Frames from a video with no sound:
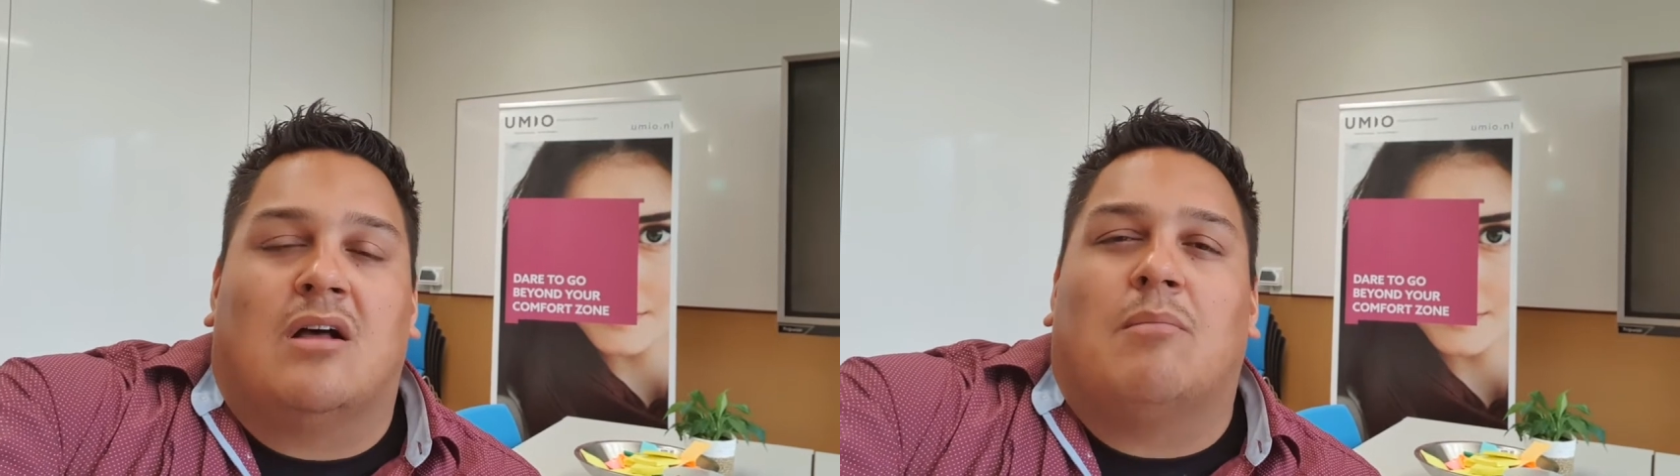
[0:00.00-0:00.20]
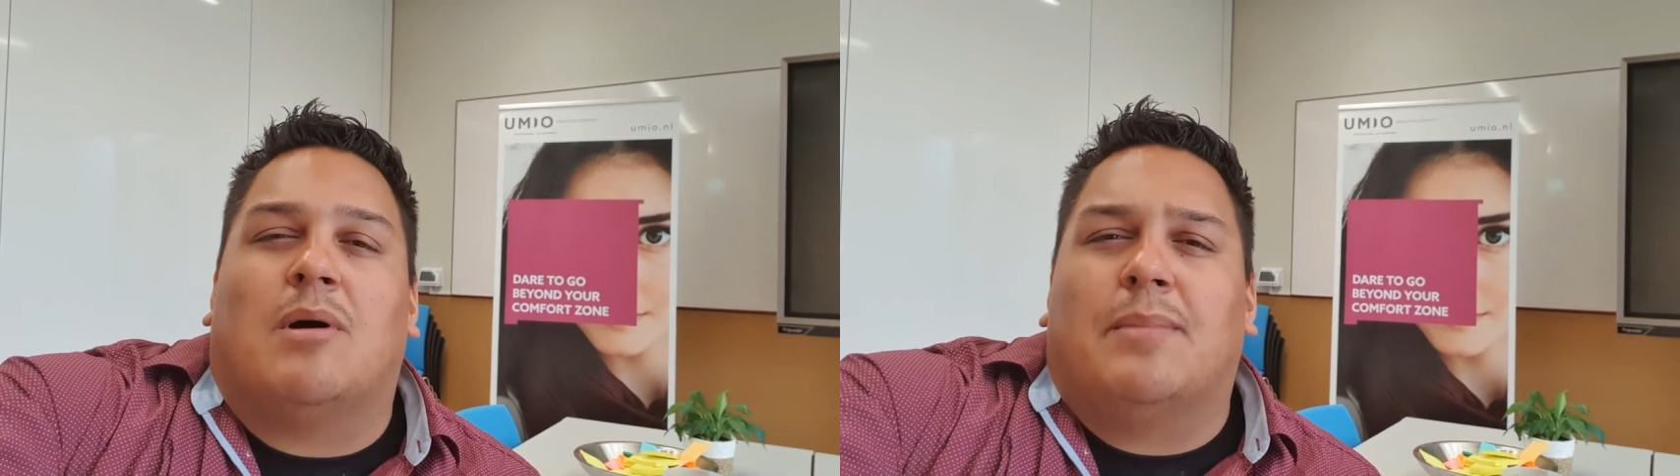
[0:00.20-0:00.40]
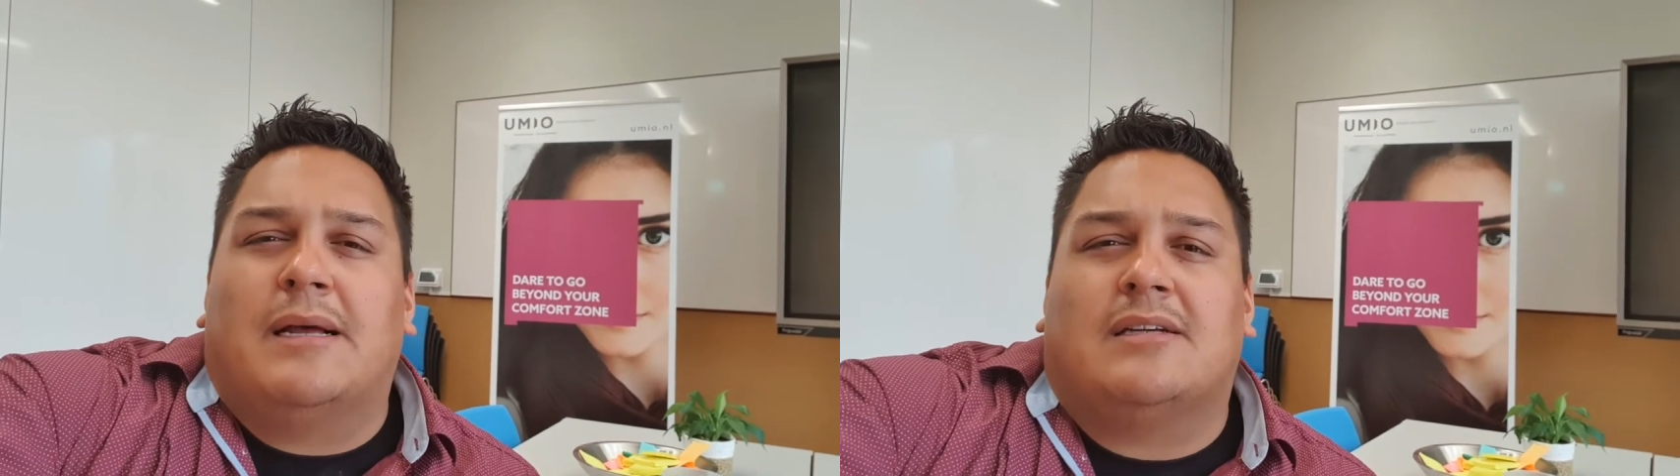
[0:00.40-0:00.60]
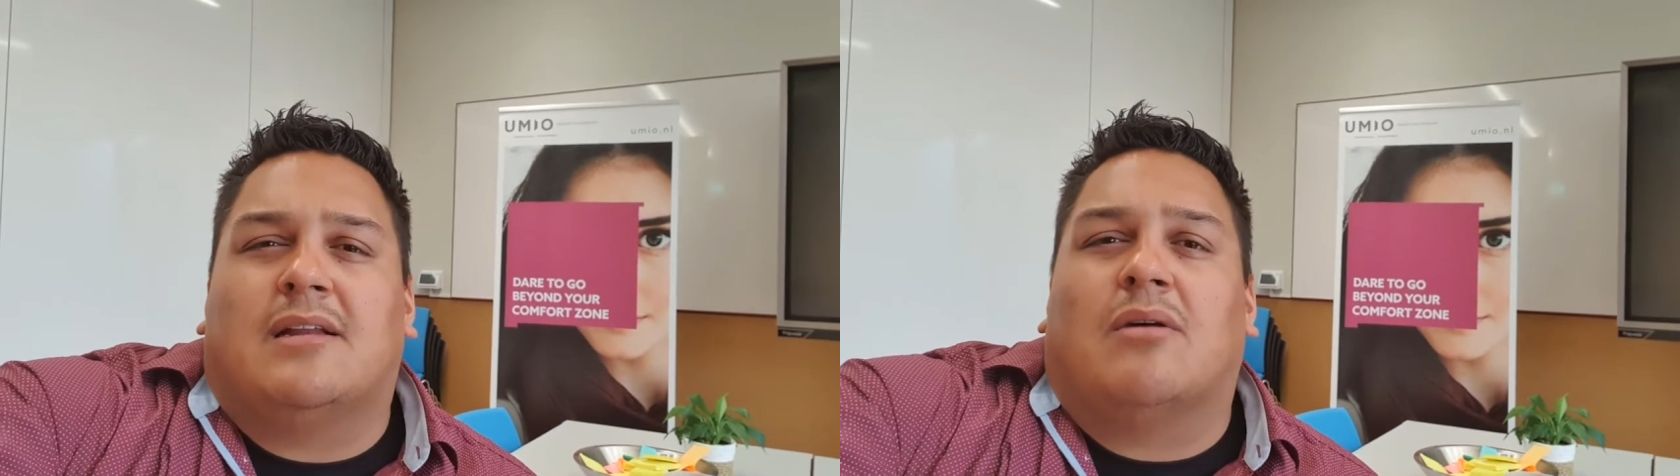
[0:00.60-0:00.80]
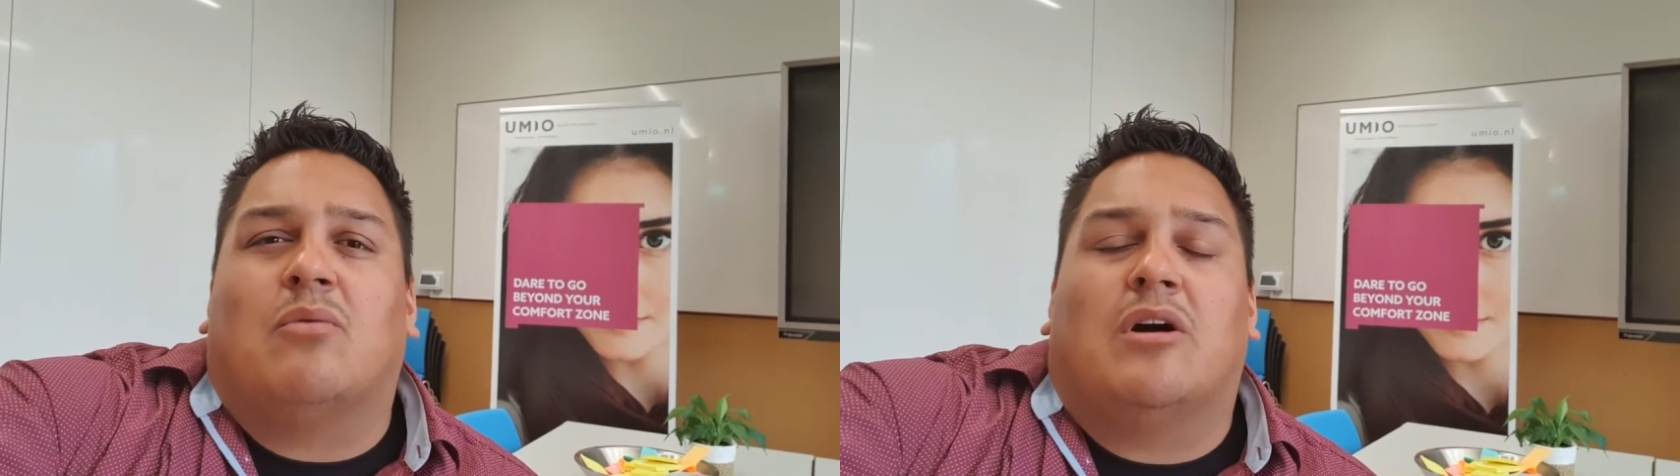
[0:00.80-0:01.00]
But
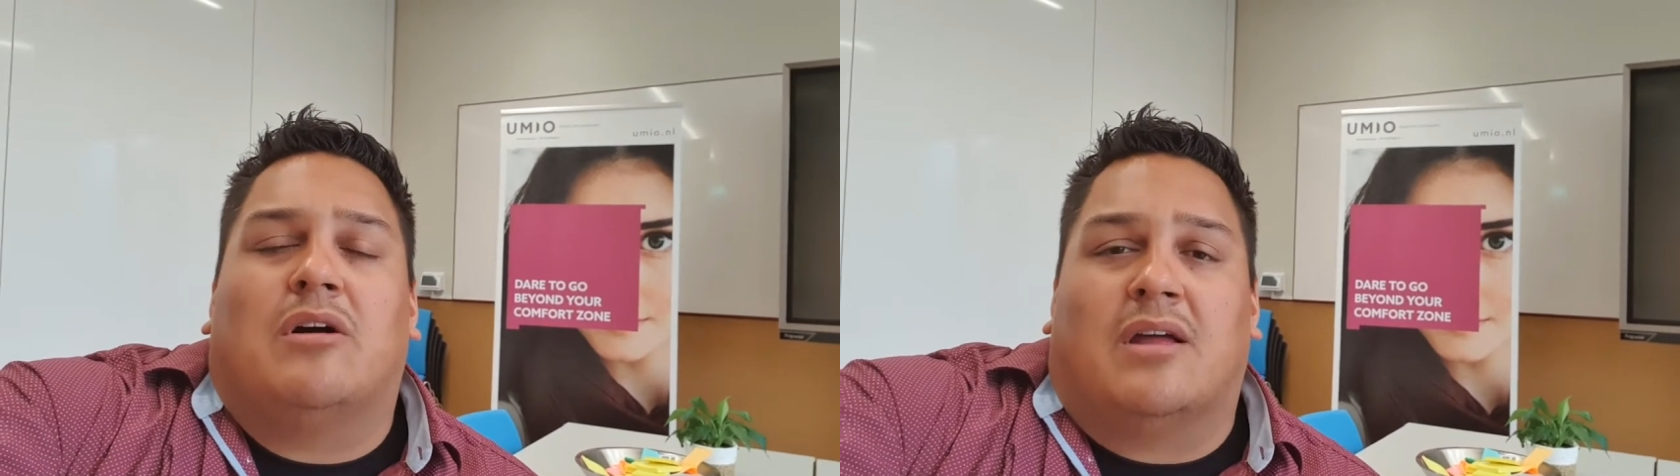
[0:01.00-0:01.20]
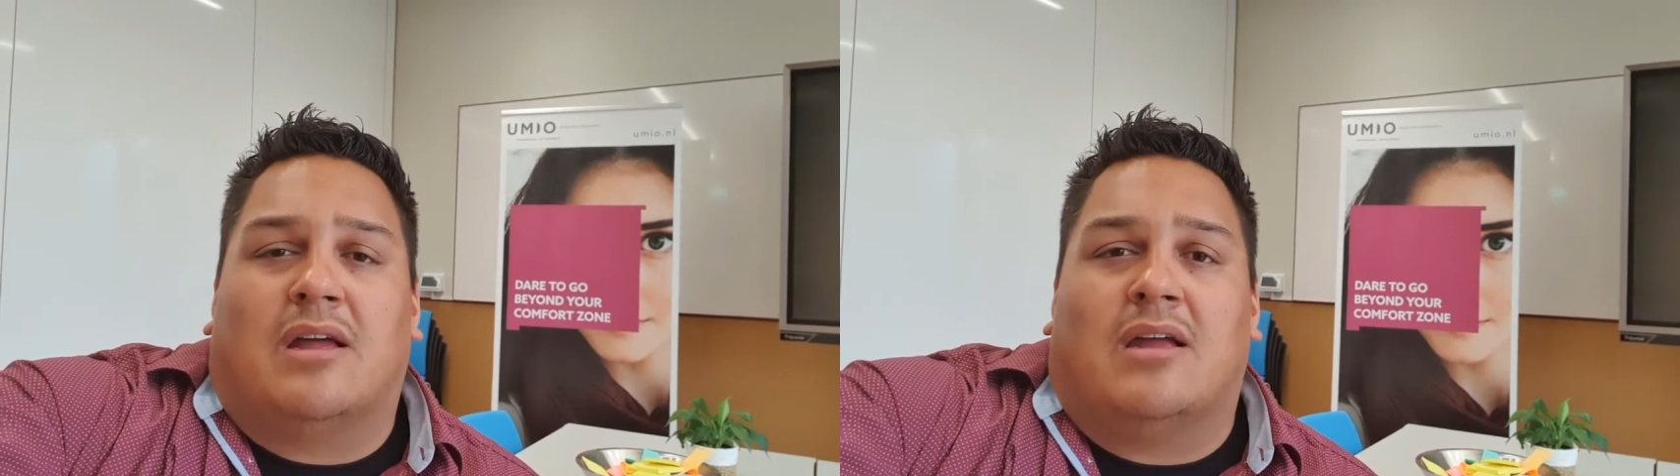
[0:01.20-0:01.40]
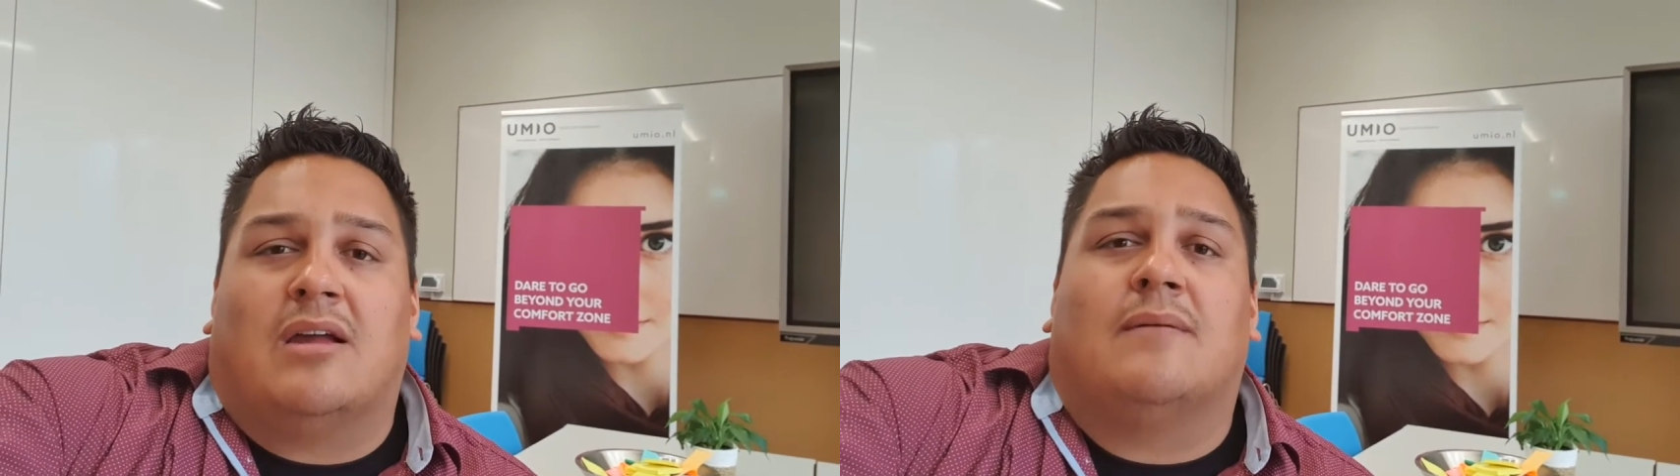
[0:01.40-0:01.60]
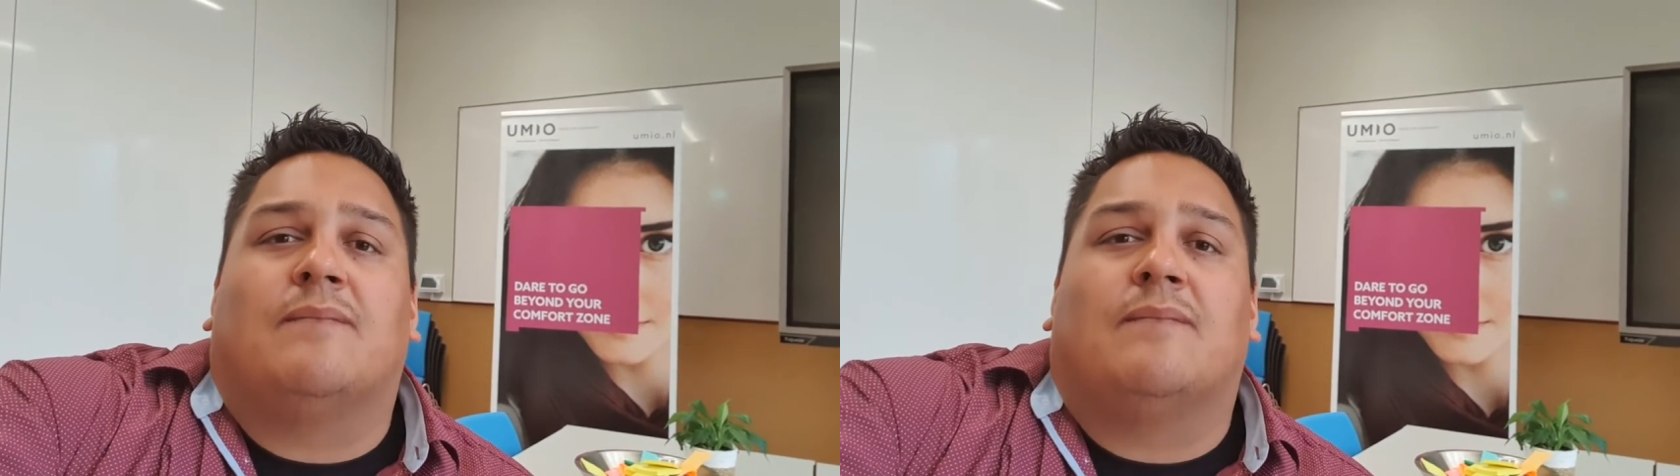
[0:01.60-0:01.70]
basically we are here